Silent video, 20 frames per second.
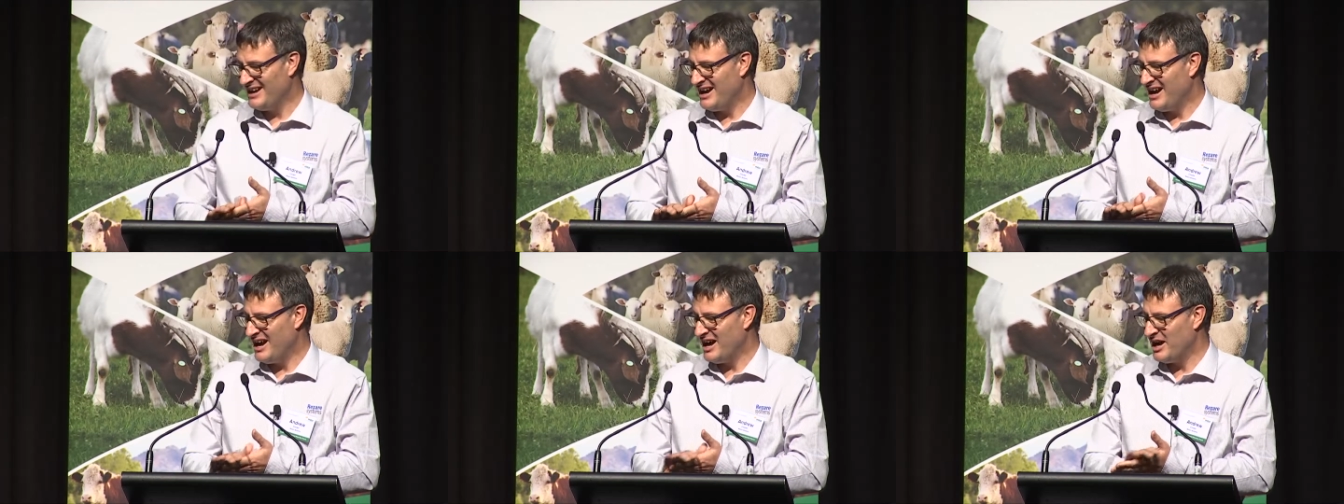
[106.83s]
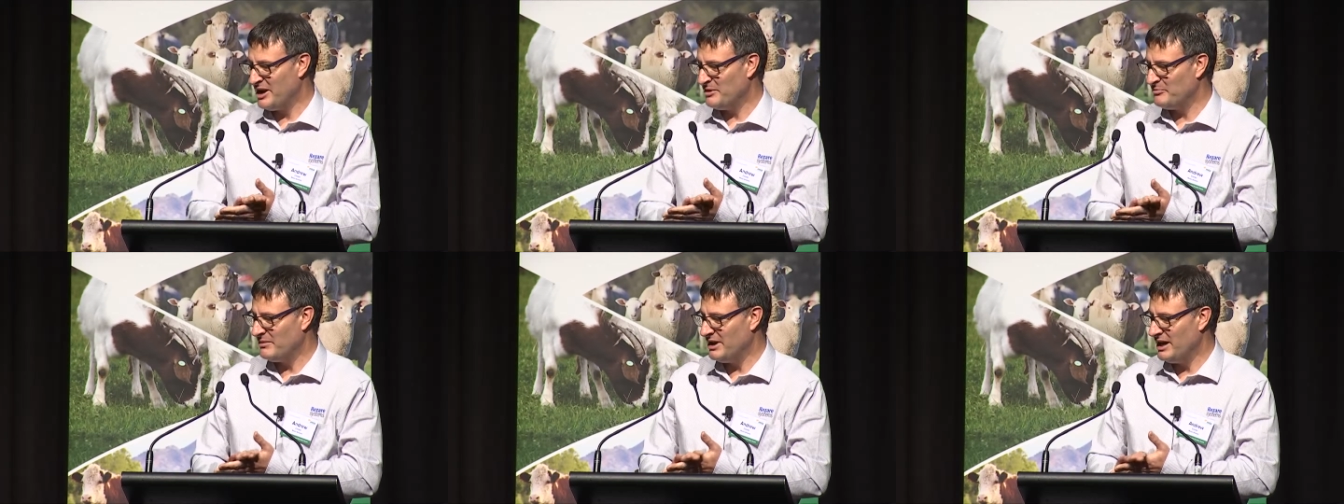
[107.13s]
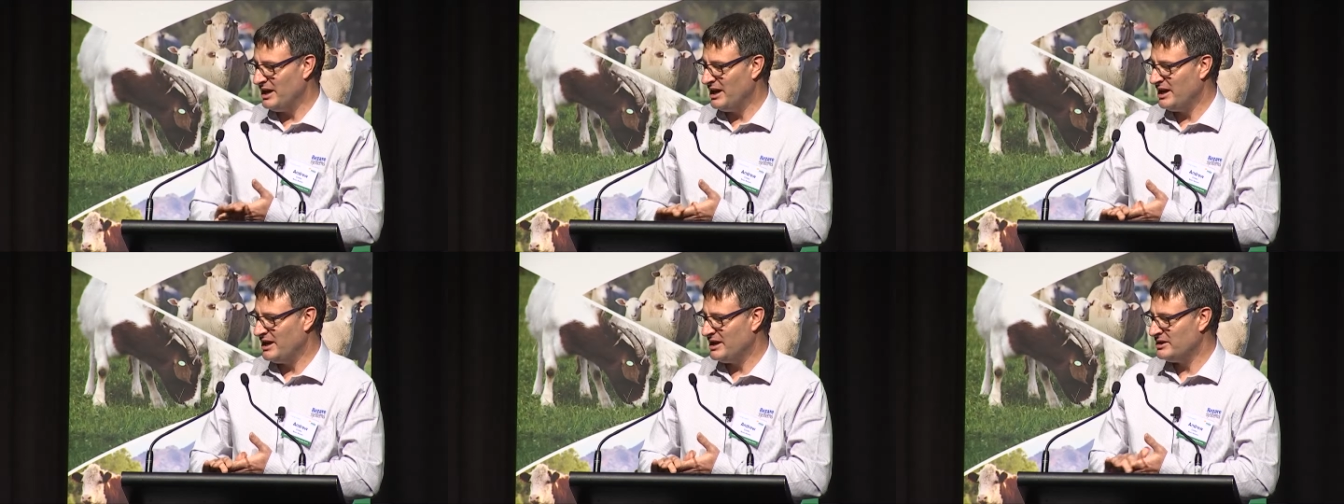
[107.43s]
Um,
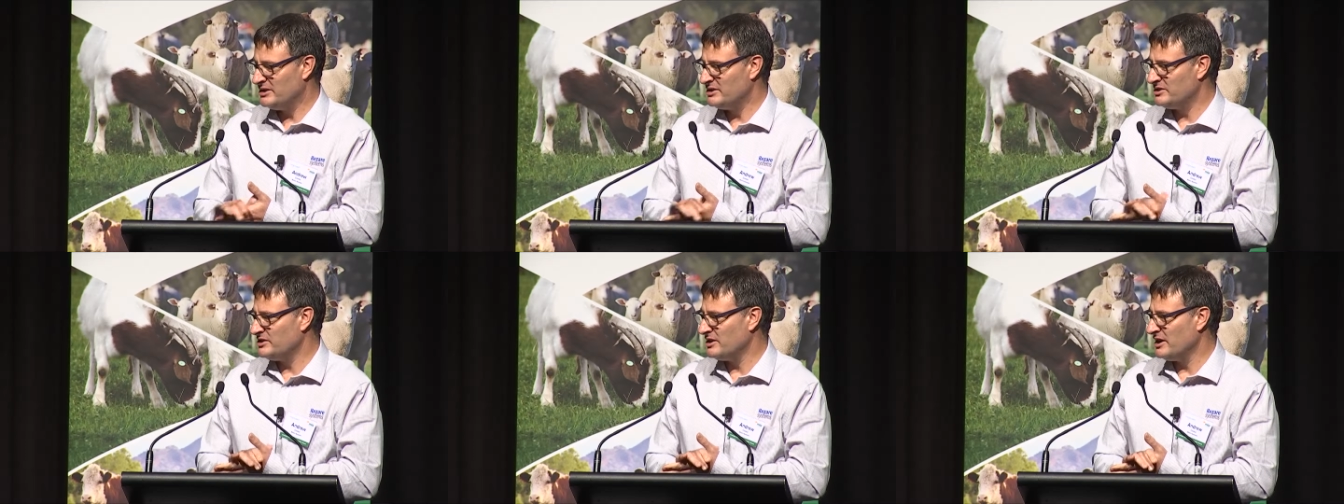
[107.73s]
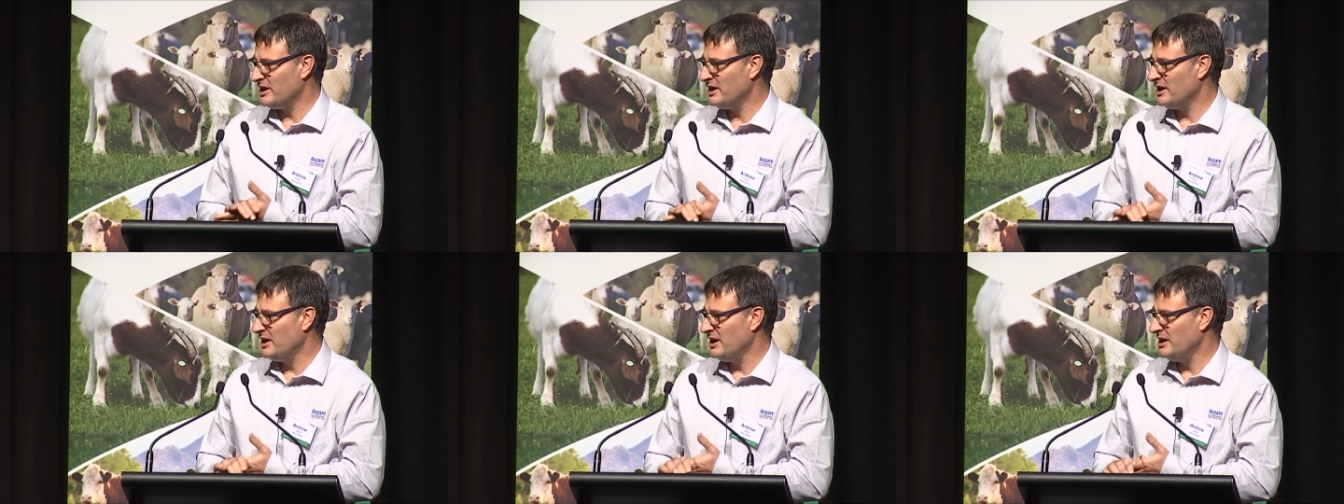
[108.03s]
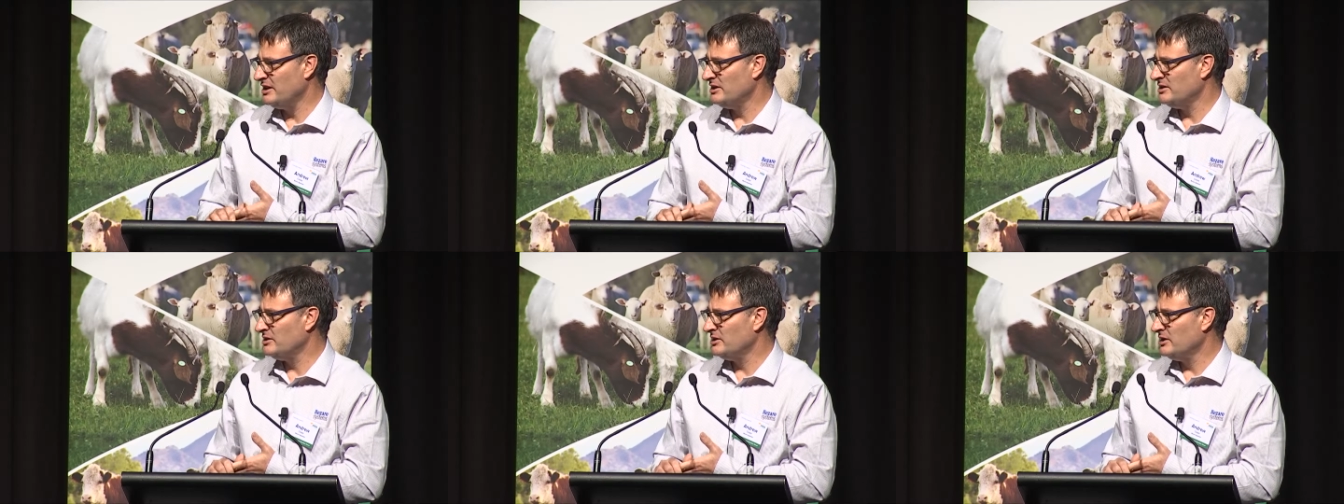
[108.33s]
and uh,
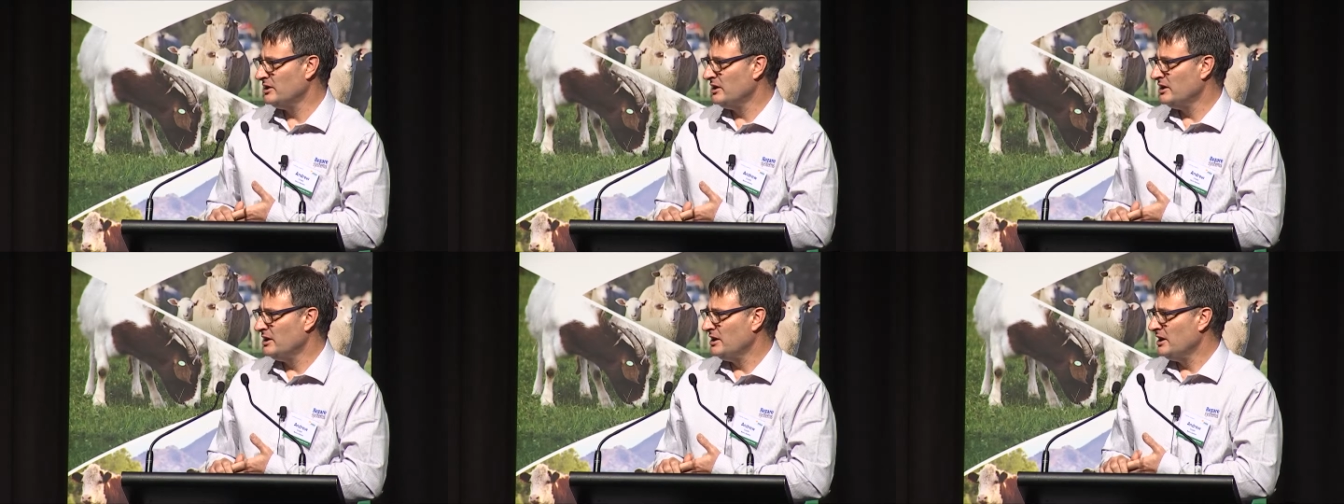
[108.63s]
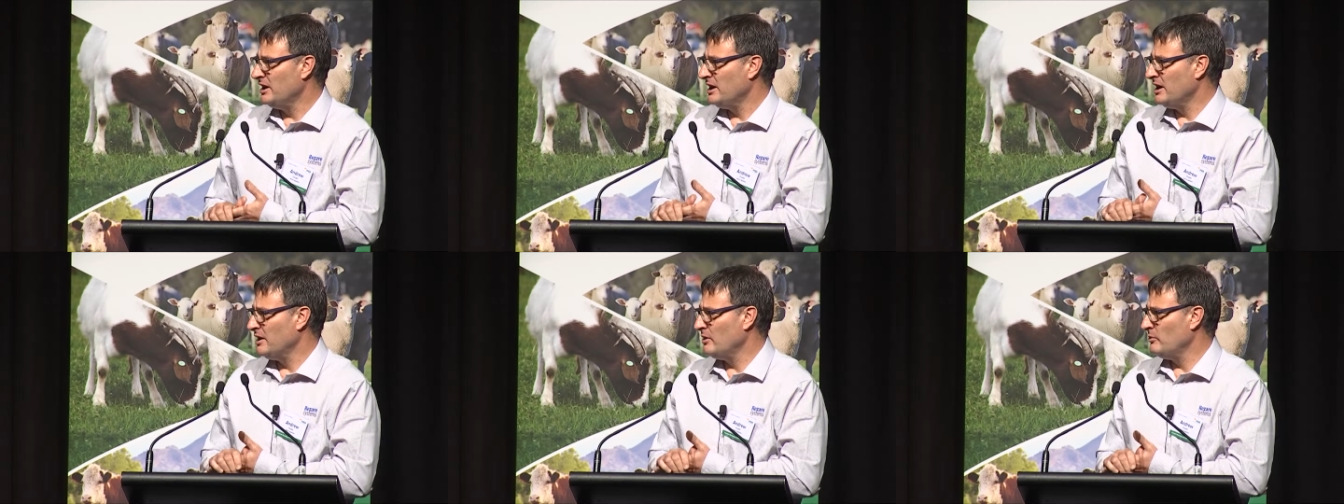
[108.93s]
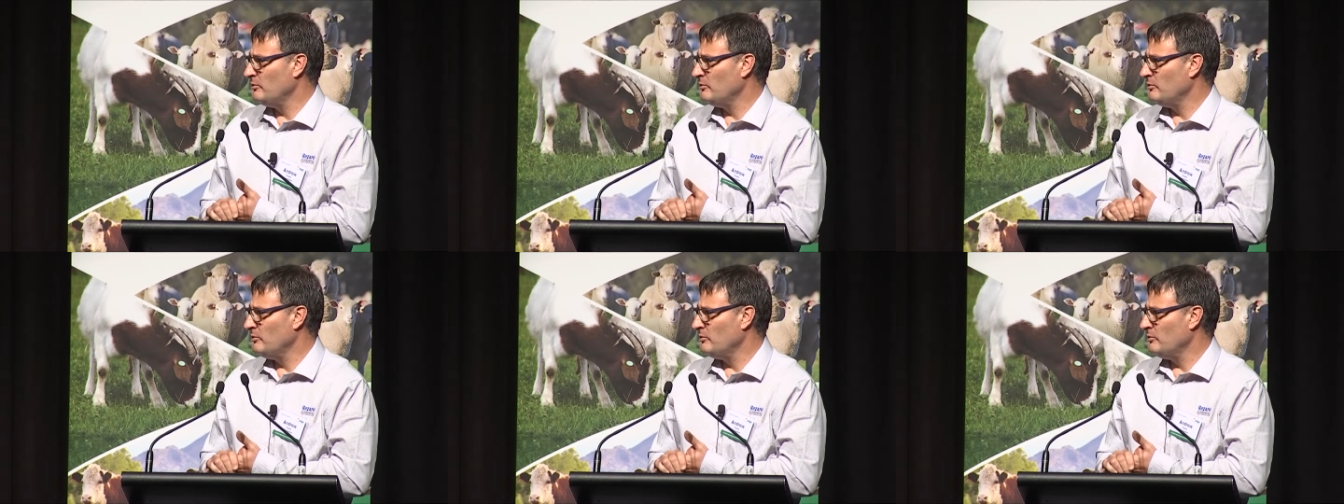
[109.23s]
and uh,